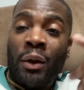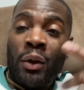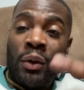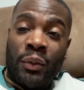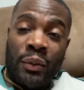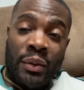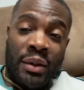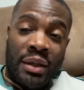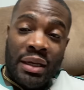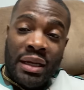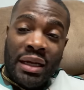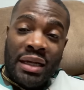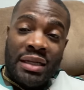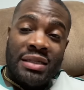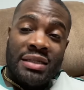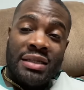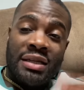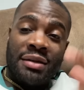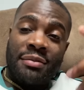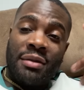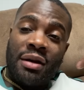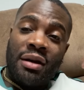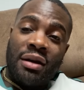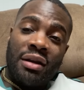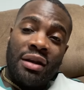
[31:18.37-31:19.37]
with that
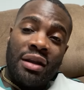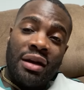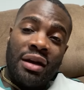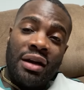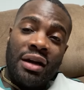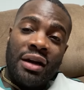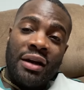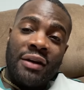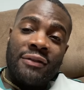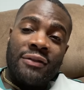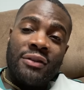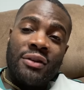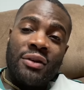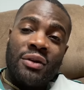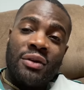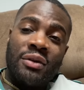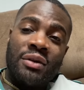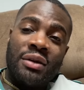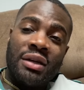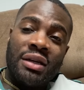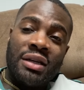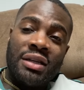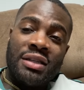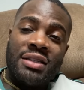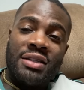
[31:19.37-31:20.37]
said, I'm gonna log off now
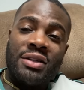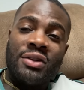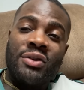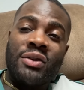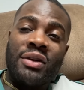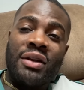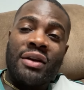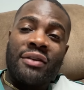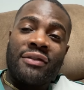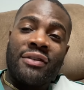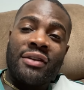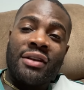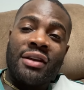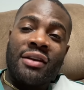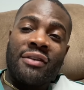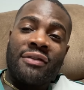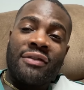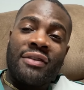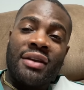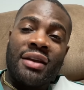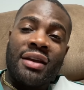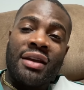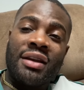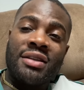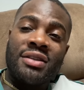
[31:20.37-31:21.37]
and see another video if we
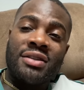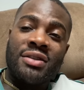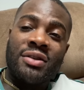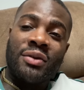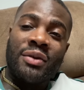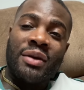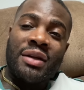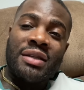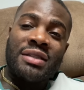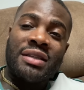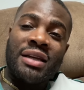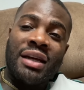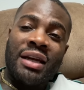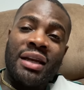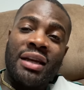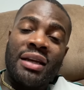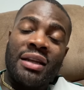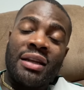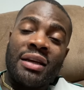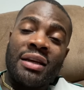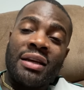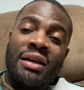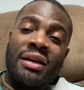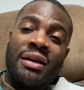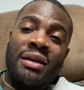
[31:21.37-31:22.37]
get. So once again,
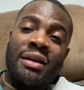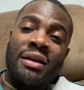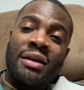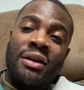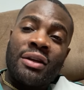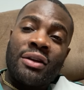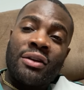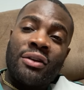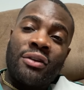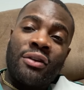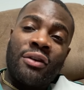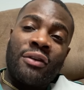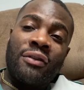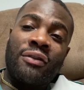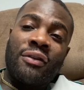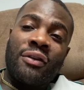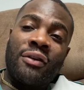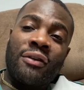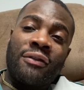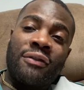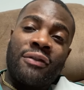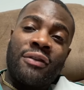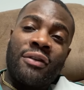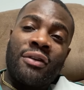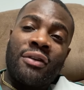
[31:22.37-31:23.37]
enough
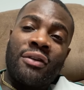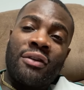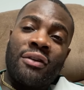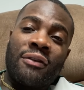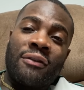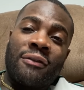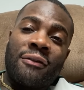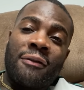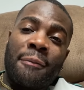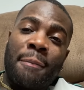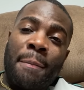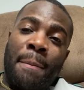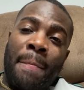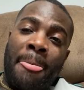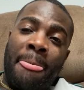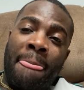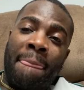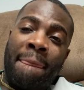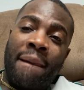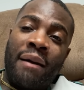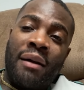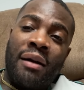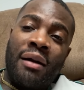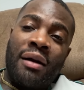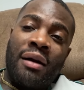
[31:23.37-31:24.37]
love, full
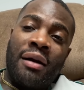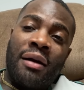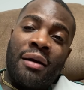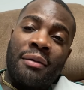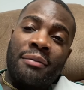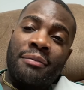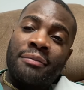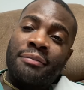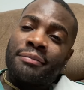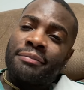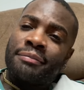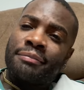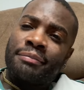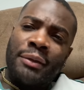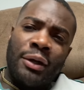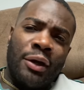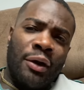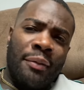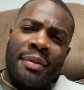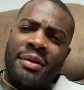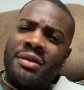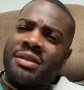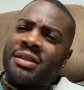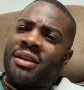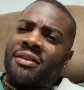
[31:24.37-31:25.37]
love. Big up
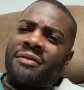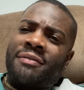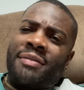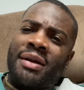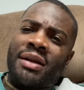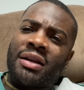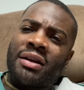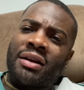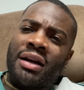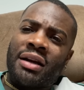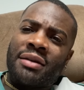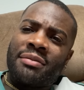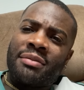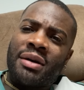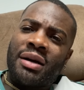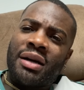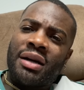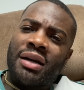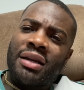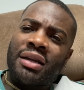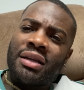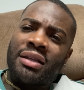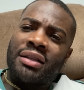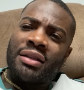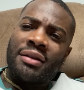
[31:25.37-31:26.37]
yourself on the Grand
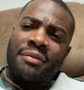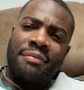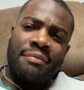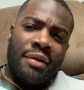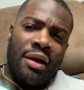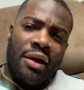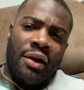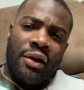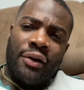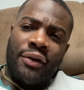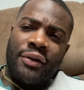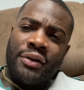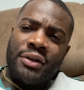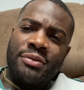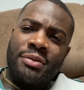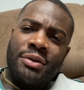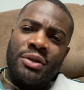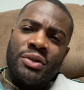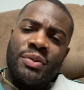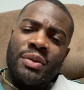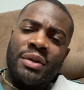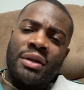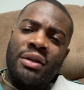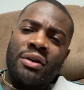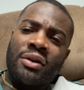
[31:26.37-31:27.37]
Market. Merry Christmas
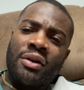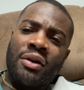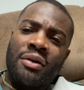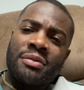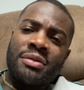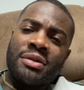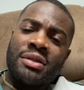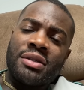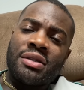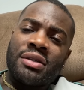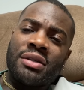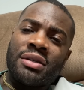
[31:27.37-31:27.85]
when it comes.